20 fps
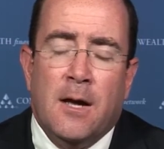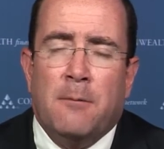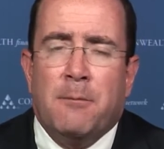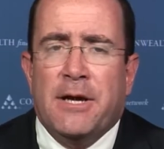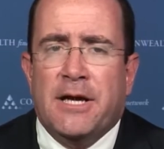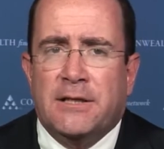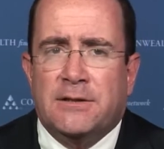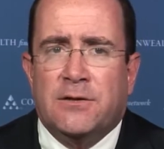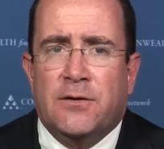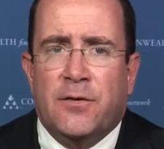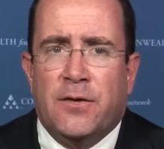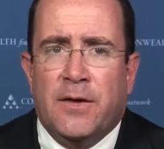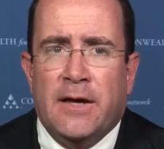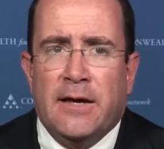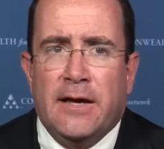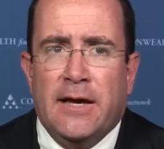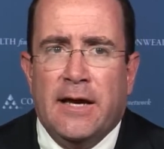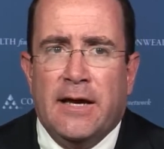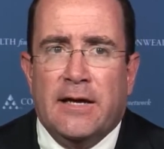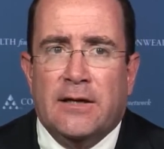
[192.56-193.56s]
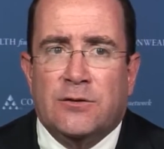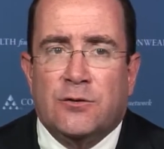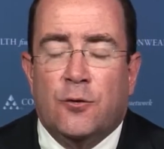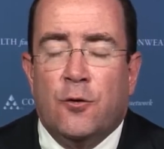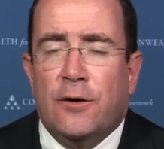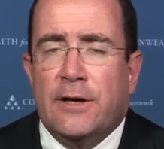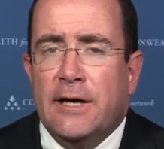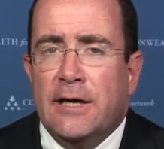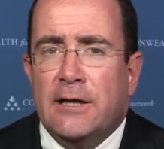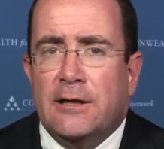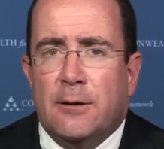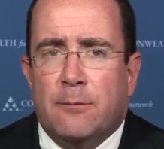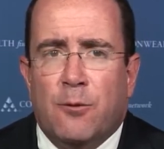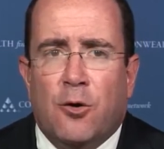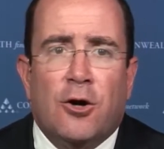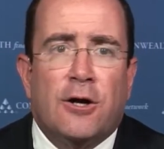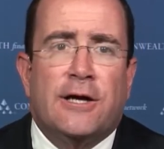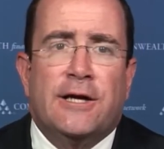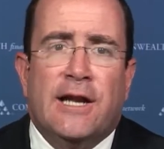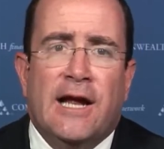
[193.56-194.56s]
Because the thing is, looking at the
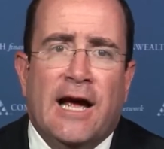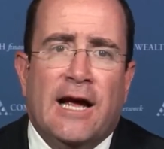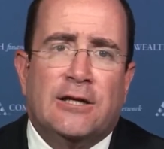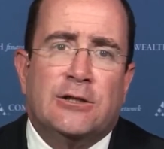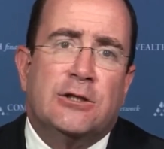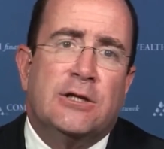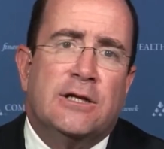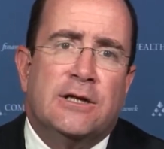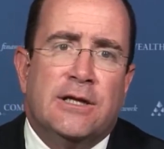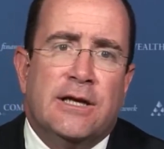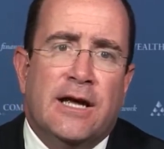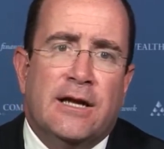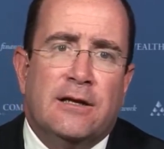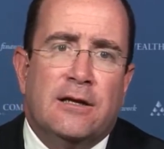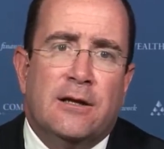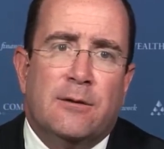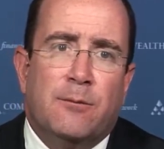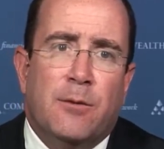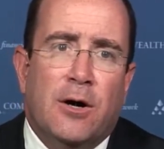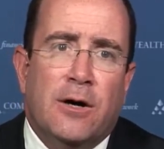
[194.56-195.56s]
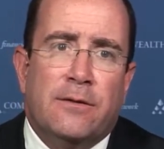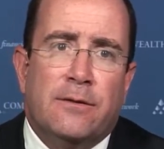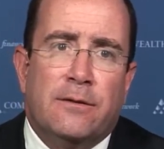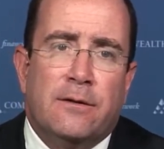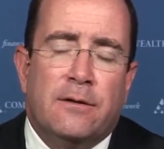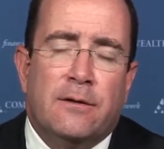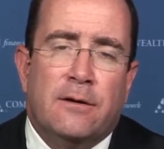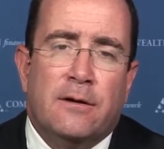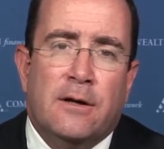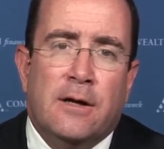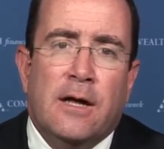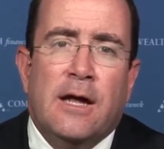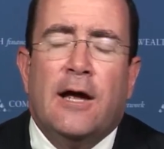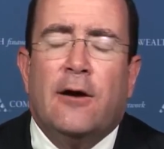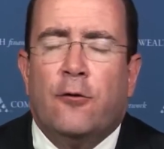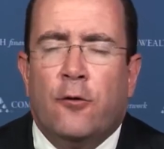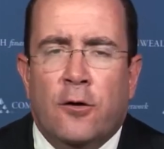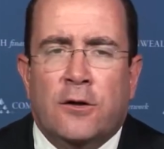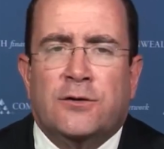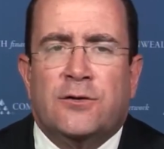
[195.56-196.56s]
market action at the end of the month,
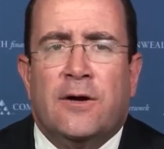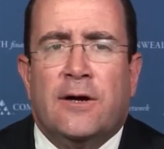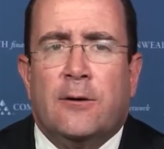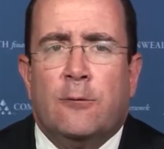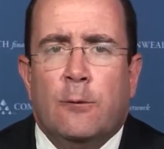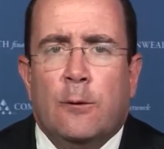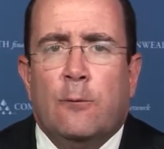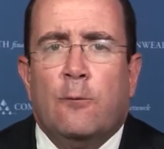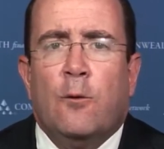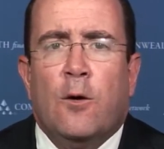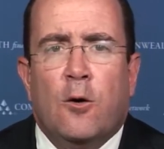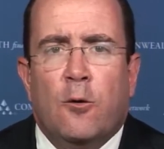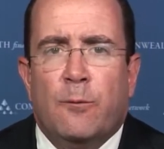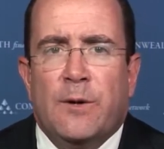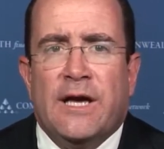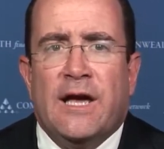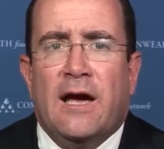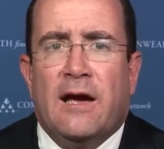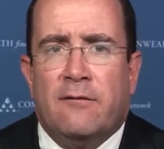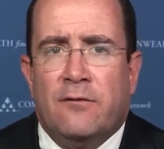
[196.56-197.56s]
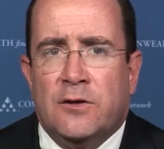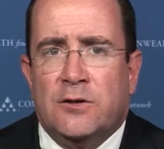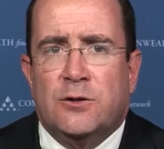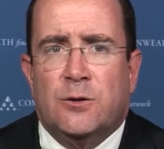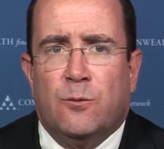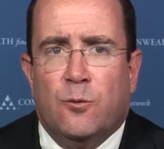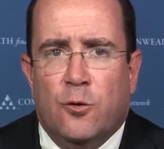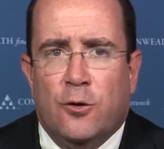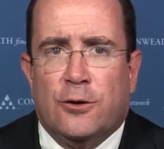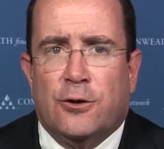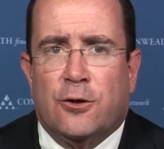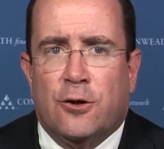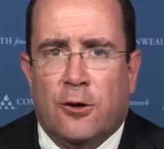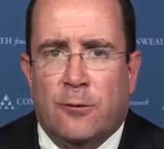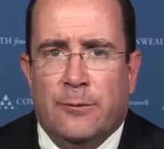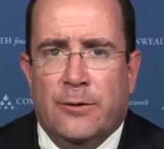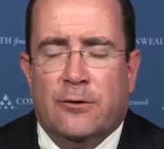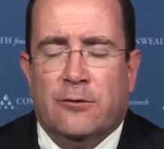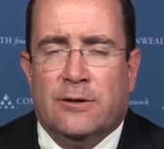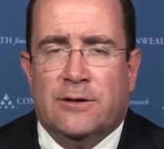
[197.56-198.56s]
it looks like we will be having some more
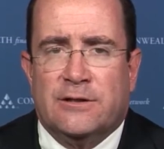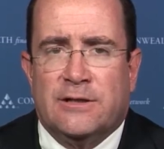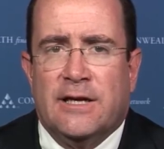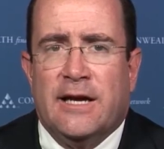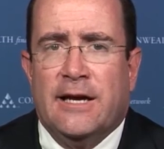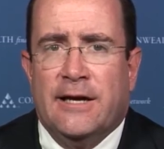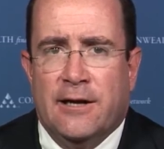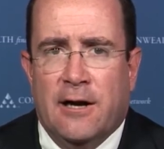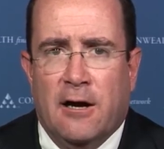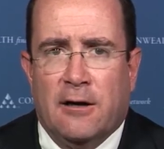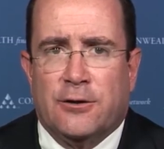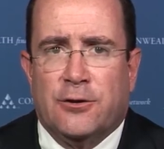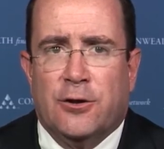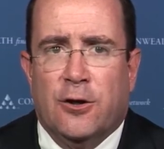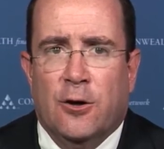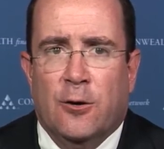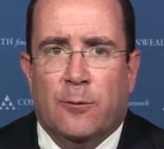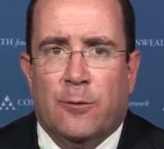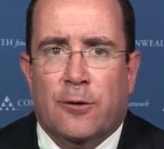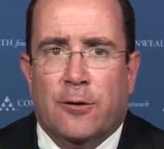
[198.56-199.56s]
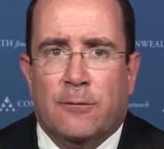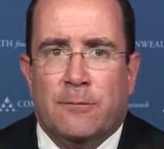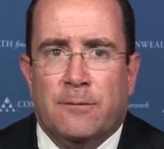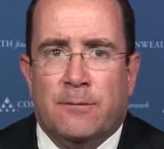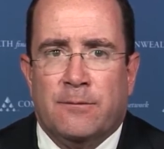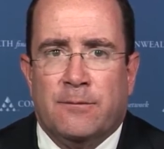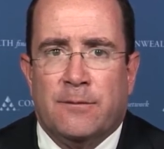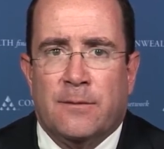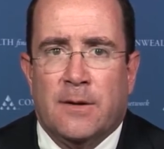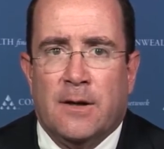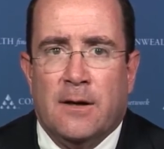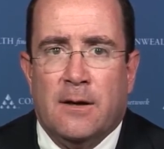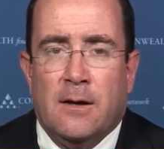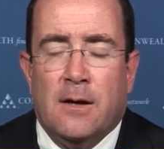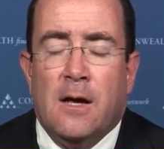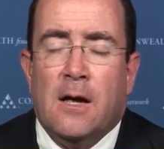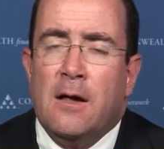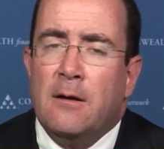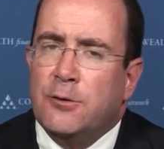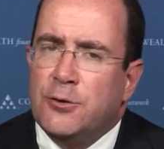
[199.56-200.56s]
turbulence in October.
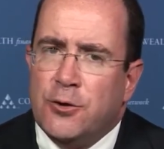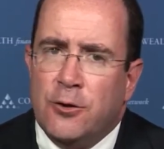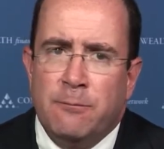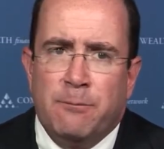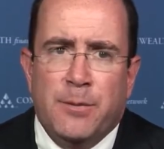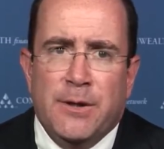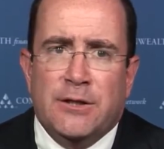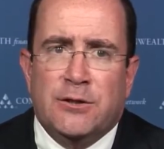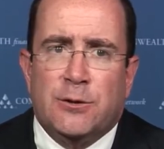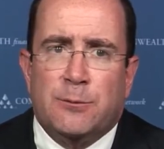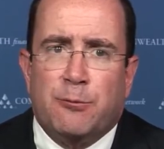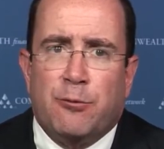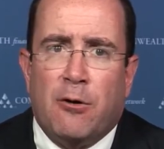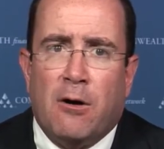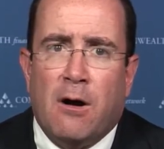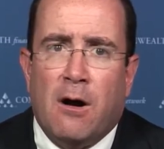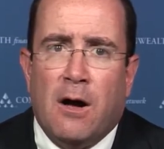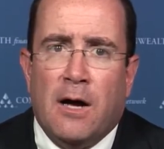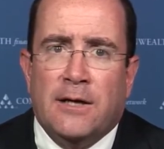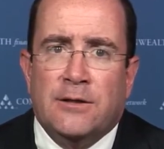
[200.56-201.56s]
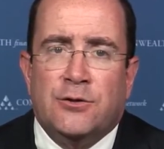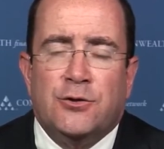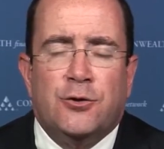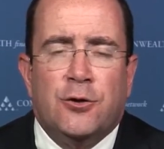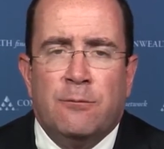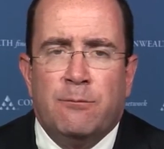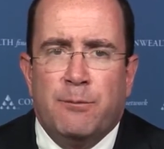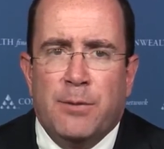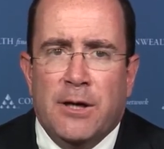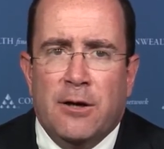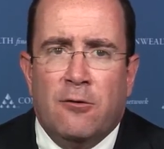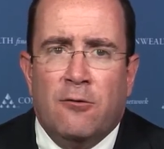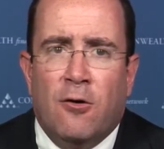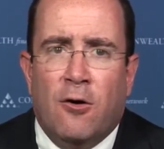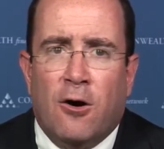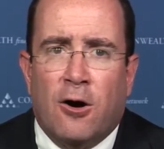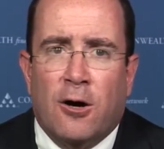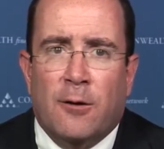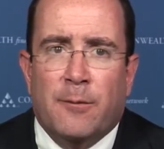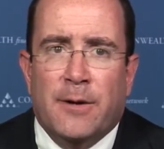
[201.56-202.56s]
Shouldn't be a surprise, shouldn't be
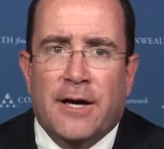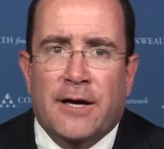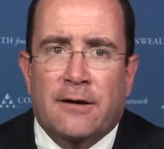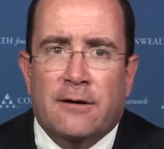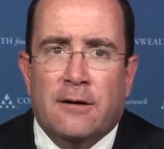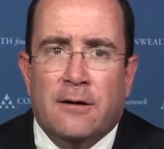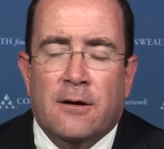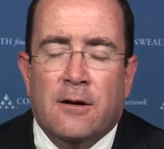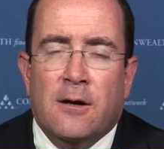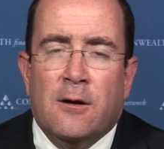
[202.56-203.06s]
alarming.